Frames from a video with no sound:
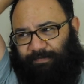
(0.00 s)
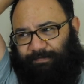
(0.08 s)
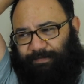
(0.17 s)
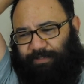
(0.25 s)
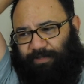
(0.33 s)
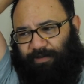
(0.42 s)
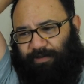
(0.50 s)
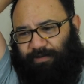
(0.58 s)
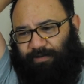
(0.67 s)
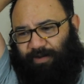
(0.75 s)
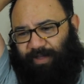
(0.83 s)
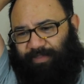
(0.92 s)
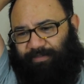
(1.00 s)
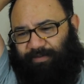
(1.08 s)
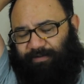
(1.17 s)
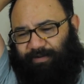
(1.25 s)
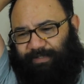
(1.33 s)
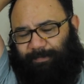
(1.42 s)
So
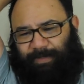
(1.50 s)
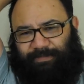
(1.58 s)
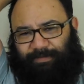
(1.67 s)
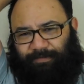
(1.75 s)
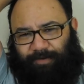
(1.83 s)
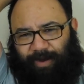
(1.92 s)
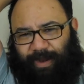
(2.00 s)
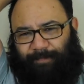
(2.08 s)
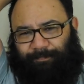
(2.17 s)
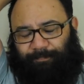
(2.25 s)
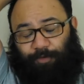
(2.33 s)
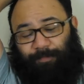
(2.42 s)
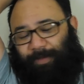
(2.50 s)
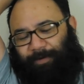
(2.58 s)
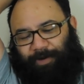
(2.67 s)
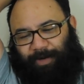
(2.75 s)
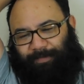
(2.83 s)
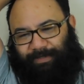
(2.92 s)
either it's a piece of crap, well maybe
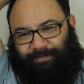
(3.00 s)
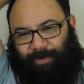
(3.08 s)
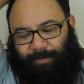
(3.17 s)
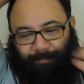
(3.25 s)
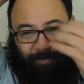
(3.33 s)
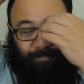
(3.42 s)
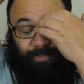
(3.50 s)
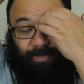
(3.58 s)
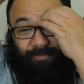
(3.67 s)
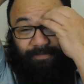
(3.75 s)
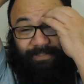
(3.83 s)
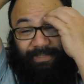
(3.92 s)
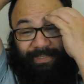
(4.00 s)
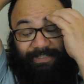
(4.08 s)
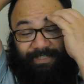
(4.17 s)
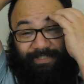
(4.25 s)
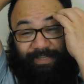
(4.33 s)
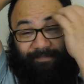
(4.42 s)
not a piece of crap, but you know, let's
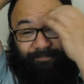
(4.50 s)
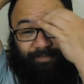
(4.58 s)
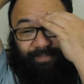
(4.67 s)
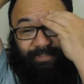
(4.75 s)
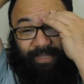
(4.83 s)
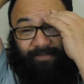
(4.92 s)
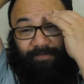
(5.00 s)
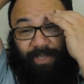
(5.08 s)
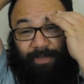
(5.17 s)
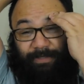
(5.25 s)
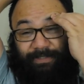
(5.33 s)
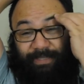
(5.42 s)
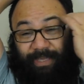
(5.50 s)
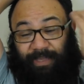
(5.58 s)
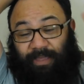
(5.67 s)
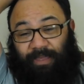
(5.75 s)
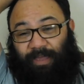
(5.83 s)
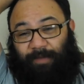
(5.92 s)
just say for the sake of argument, say
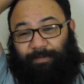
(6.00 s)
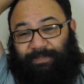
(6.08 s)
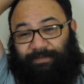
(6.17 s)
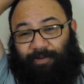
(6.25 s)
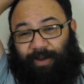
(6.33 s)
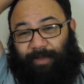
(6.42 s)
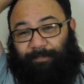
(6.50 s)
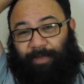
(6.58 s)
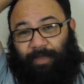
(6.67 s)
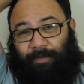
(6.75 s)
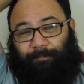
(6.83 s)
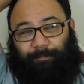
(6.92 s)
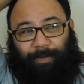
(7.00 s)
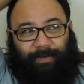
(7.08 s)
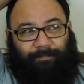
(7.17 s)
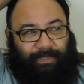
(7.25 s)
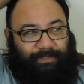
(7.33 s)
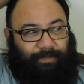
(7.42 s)
a piece of crap, but
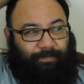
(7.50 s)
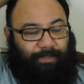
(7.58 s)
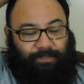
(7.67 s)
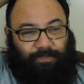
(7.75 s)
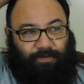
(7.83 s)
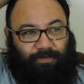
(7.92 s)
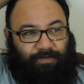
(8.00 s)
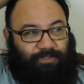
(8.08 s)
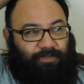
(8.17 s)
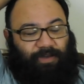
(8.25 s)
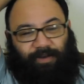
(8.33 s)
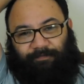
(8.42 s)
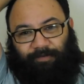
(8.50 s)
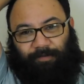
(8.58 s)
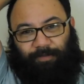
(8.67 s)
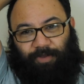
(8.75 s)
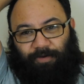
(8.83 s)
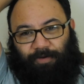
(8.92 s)
it means something to you because you got it from
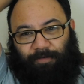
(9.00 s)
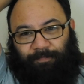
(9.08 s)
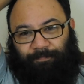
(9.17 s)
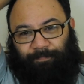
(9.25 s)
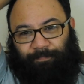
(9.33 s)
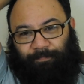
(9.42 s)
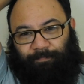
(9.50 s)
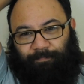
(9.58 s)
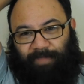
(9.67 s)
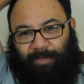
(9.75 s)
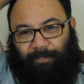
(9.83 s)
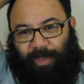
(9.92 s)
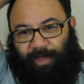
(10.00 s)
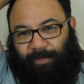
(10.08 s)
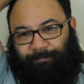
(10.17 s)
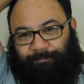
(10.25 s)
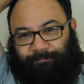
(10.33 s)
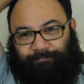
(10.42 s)
your mima,
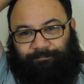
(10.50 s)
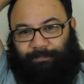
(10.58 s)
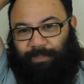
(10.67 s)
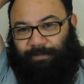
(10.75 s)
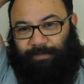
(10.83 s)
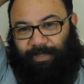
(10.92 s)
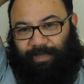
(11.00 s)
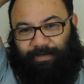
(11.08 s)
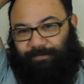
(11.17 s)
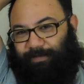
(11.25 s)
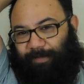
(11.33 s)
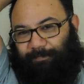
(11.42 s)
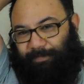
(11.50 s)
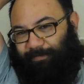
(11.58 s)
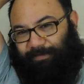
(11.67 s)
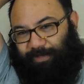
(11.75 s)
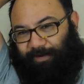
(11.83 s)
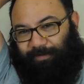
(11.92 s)
and it,
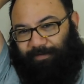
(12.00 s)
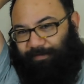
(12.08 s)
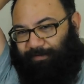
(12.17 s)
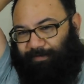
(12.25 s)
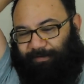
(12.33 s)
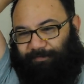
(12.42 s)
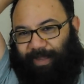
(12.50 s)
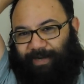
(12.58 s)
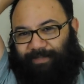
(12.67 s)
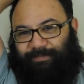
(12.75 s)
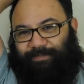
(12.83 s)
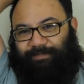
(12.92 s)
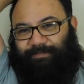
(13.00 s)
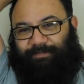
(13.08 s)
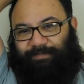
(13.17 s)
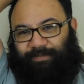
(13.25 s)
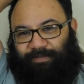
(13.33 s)
you know, you've had it since